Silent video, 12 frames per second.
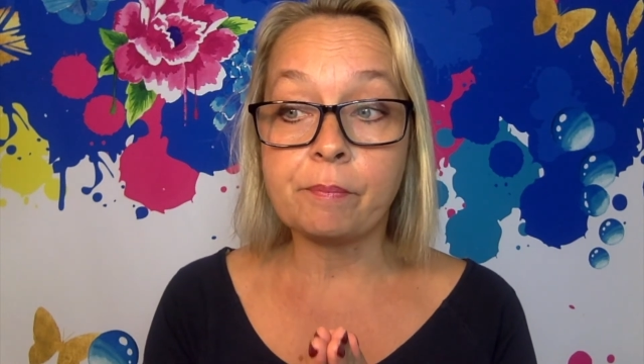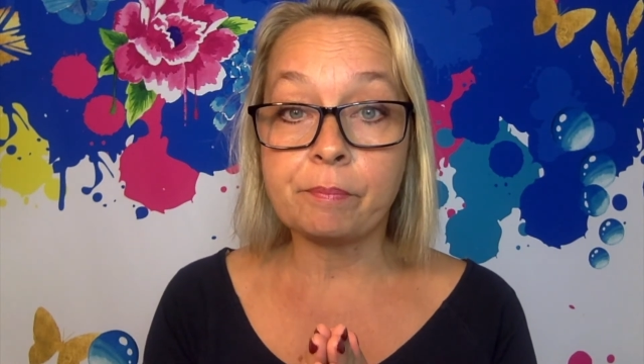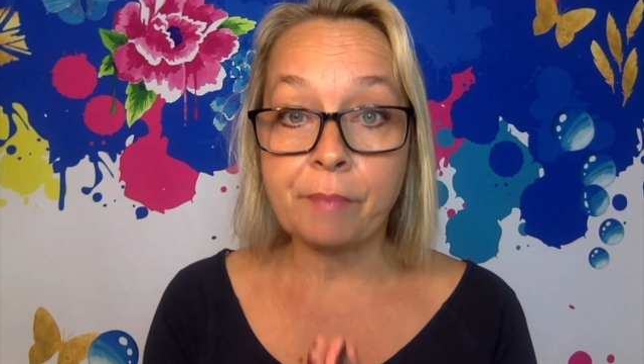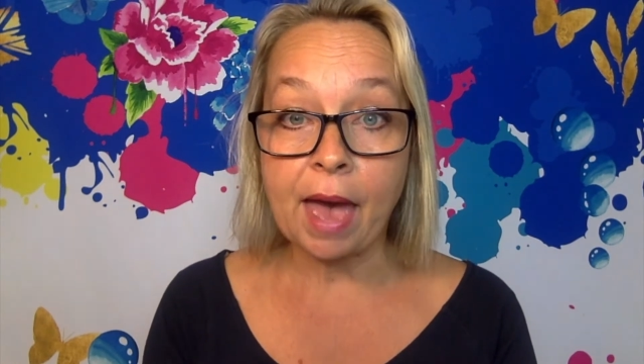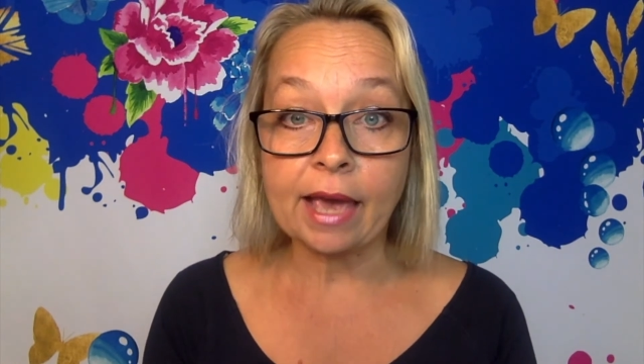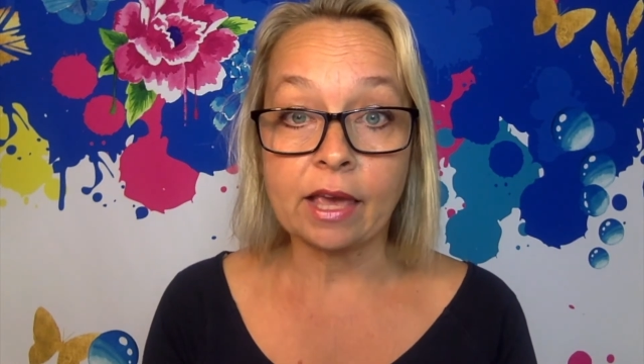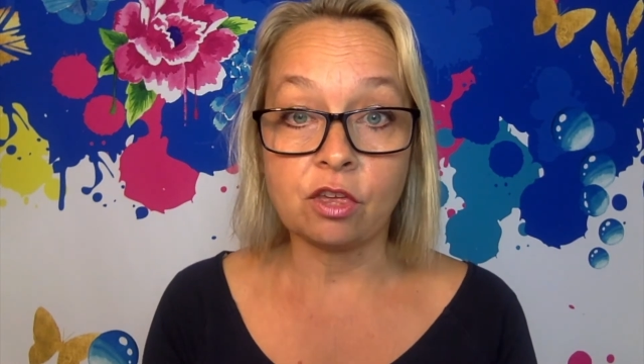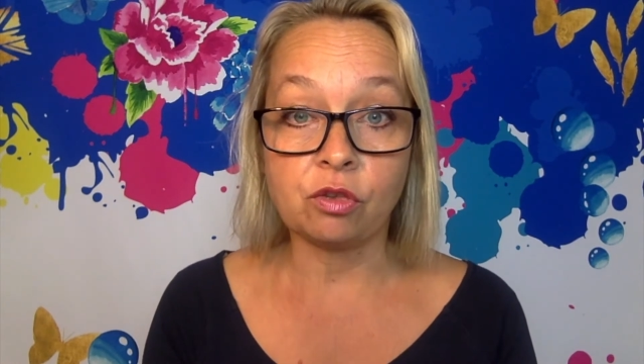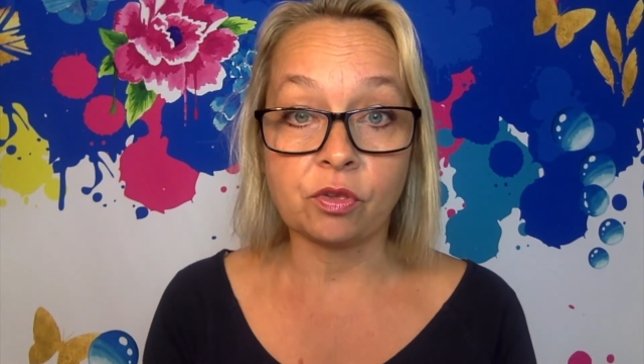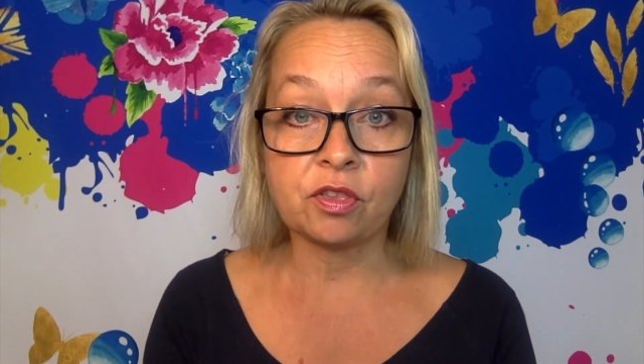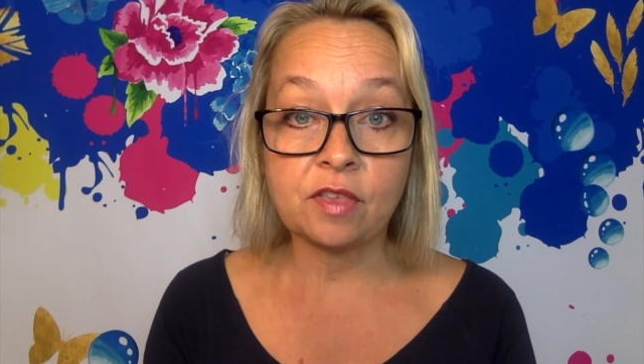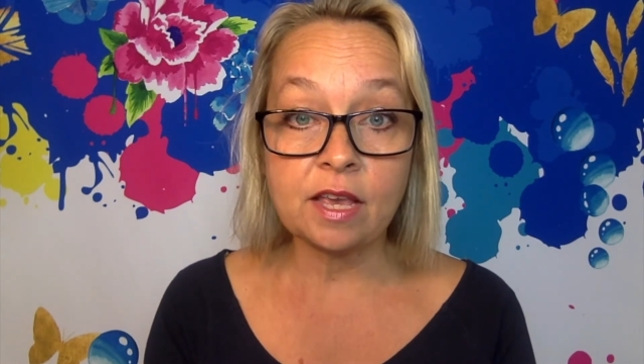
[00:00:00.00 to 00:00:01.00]
package, your
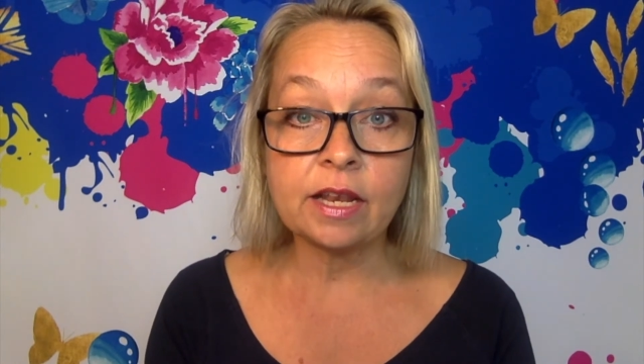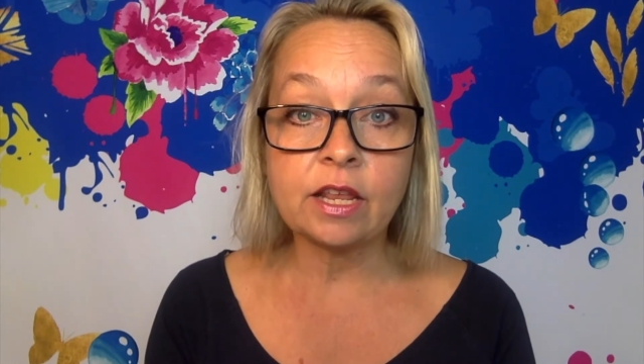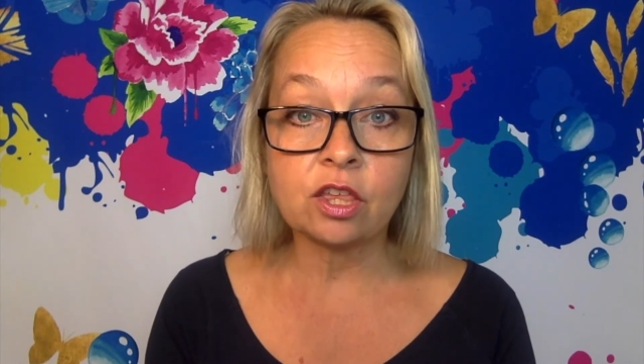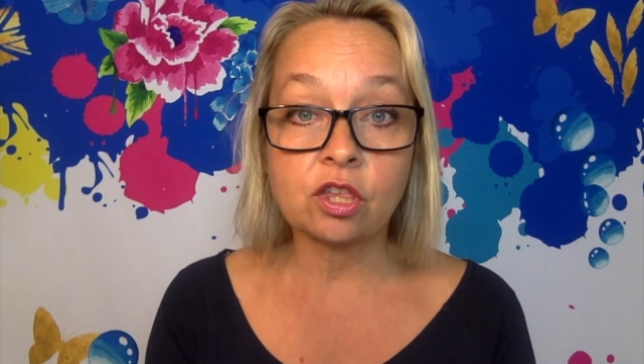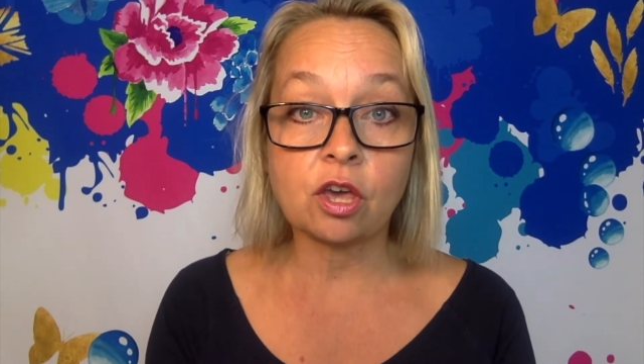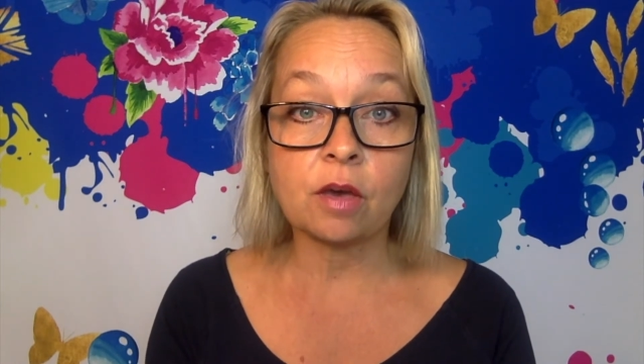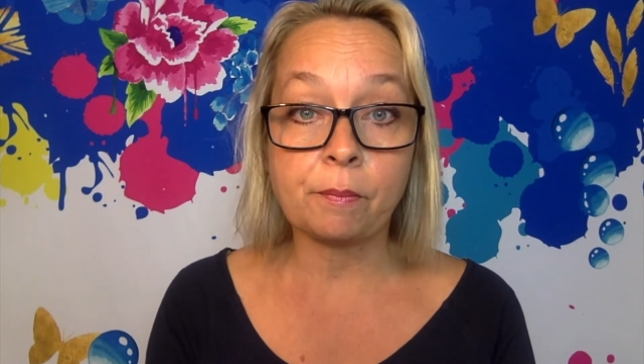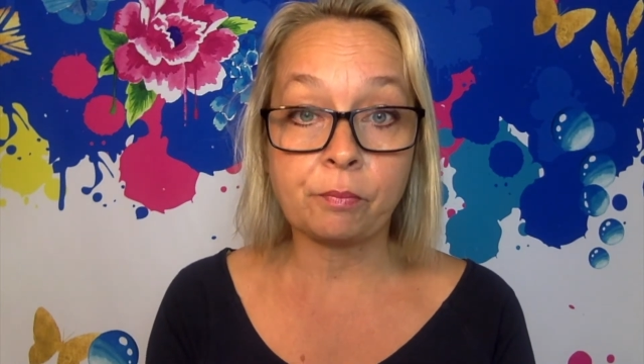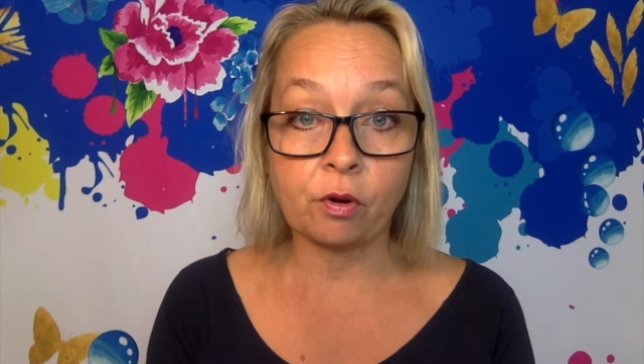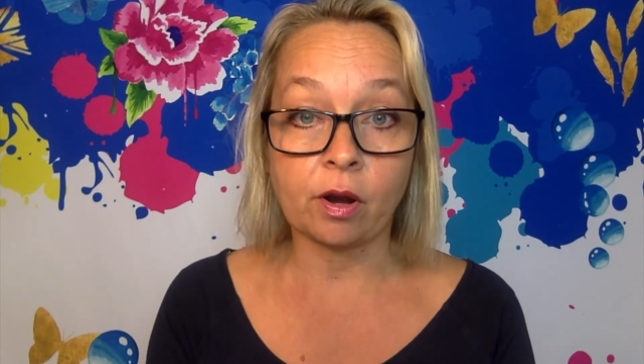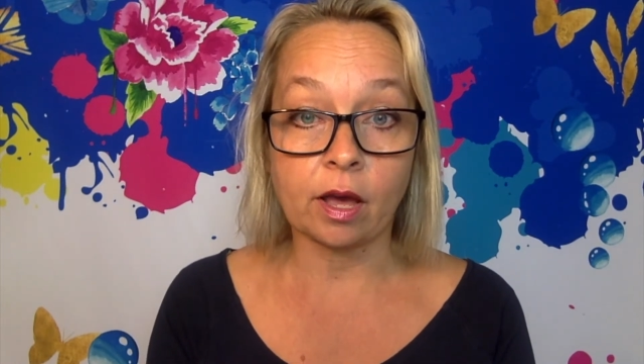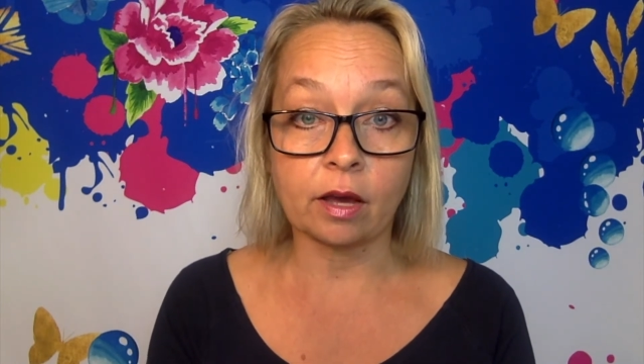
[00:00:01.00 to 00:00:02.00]
signature
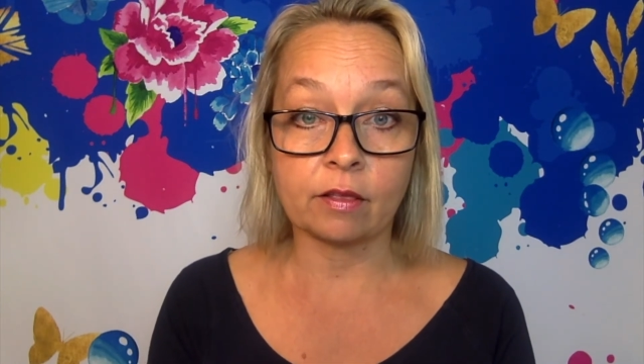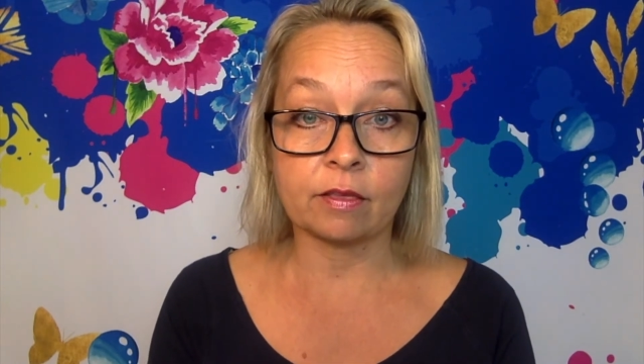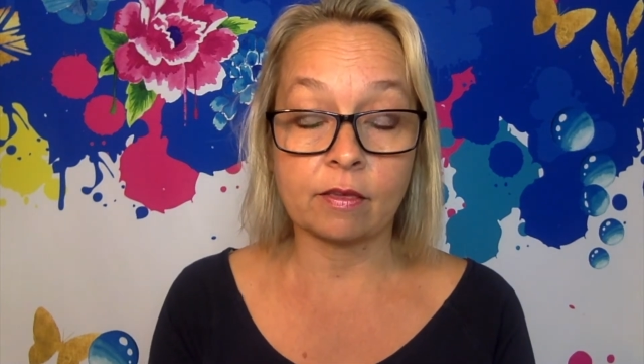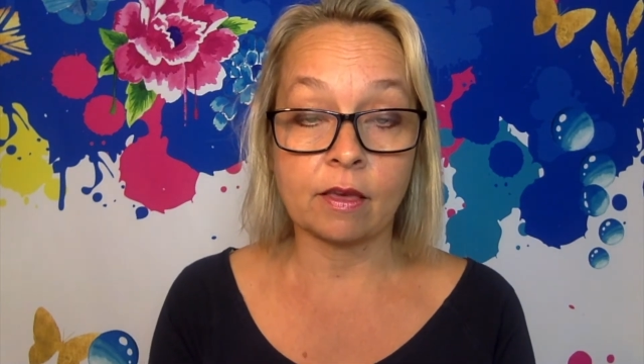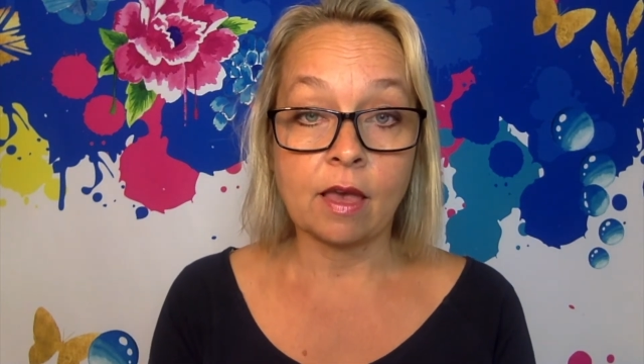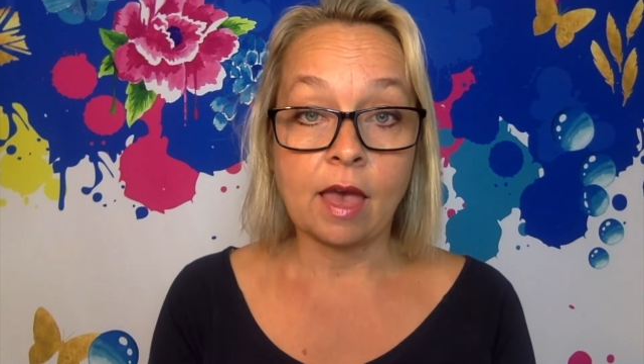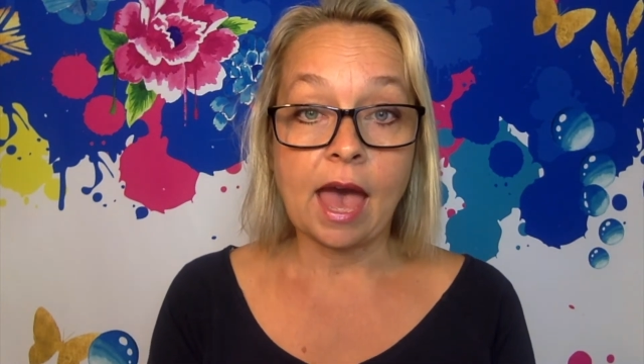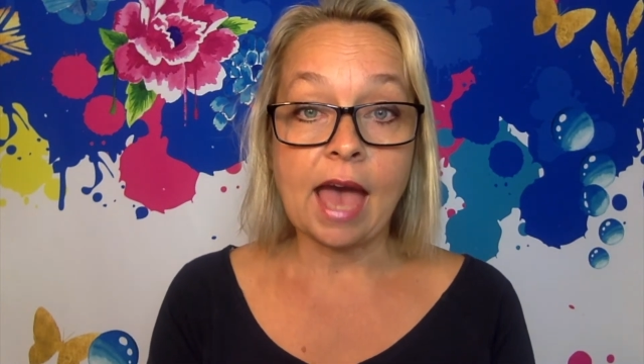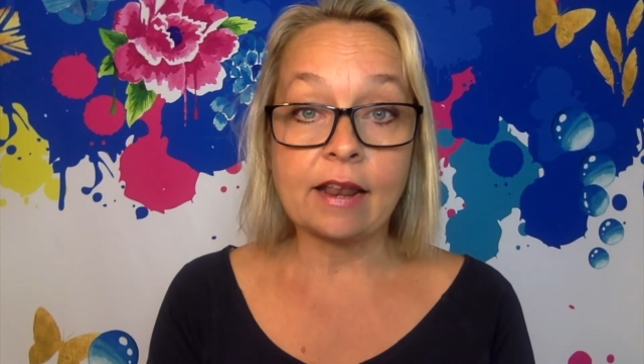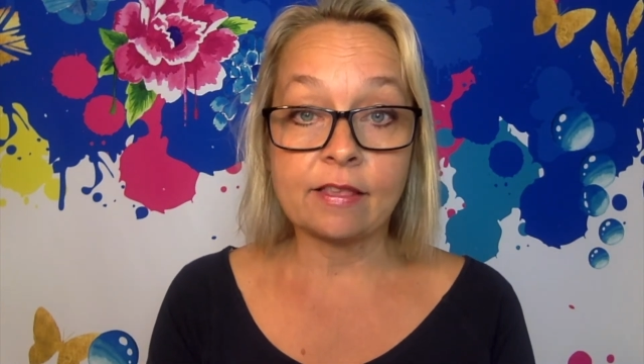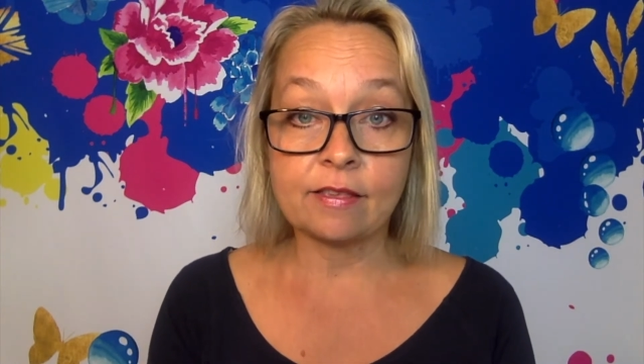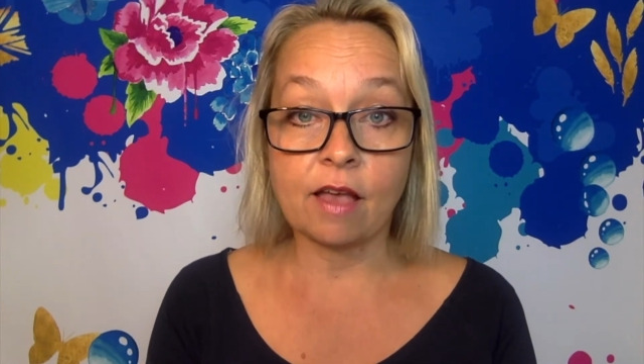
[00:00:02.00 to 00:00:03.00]
product and
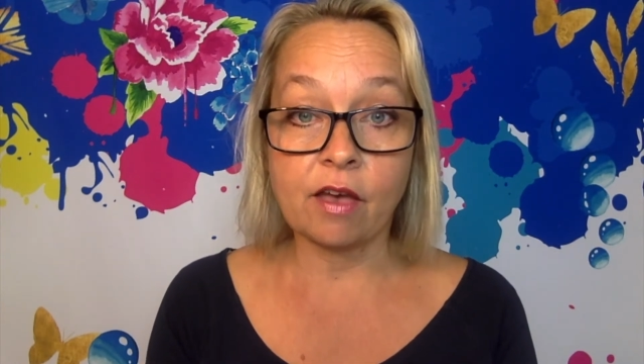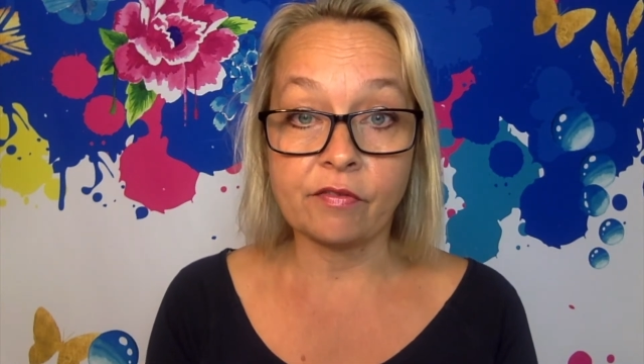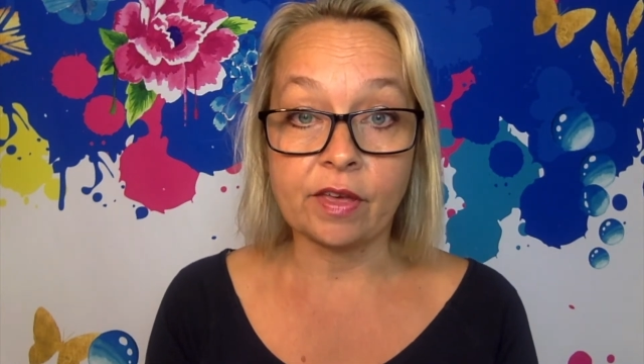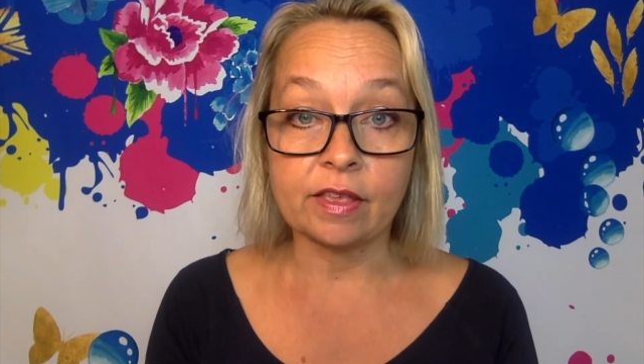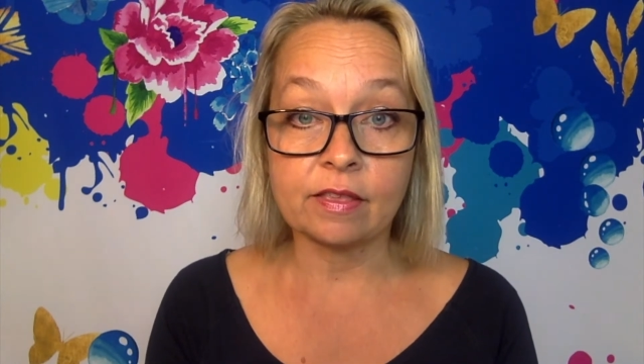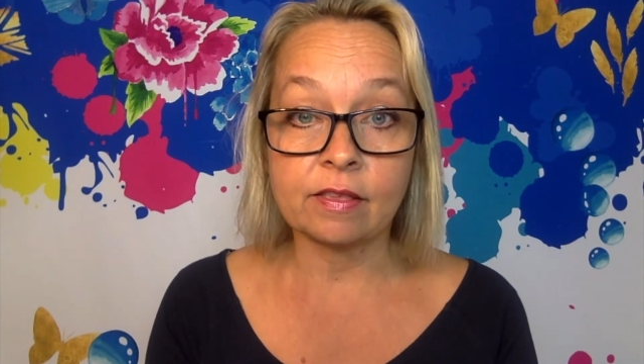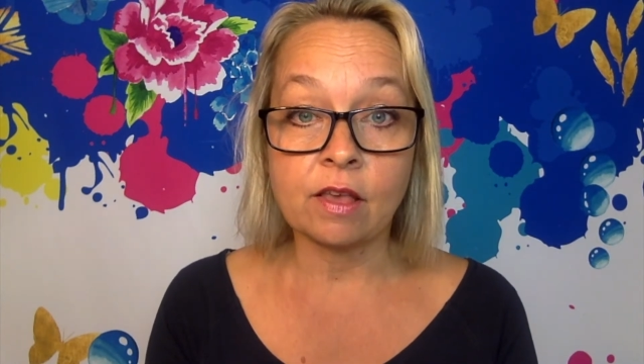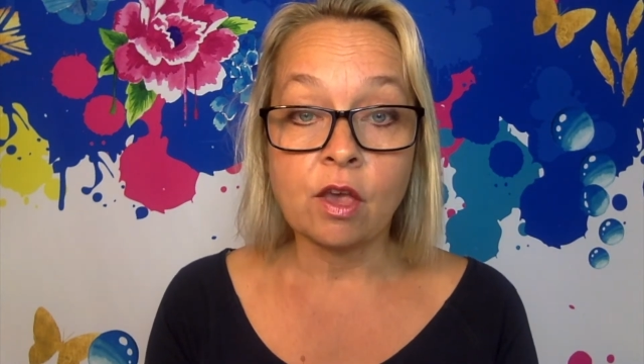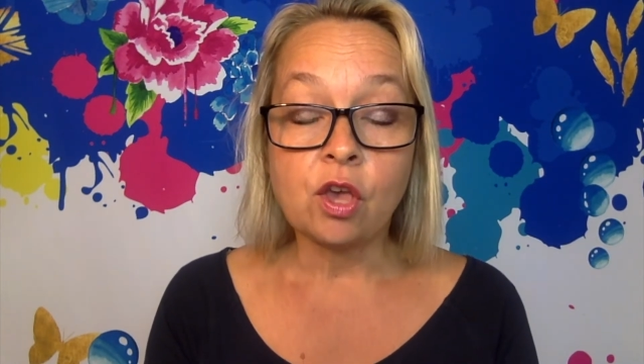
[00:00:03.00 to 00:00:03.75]
service?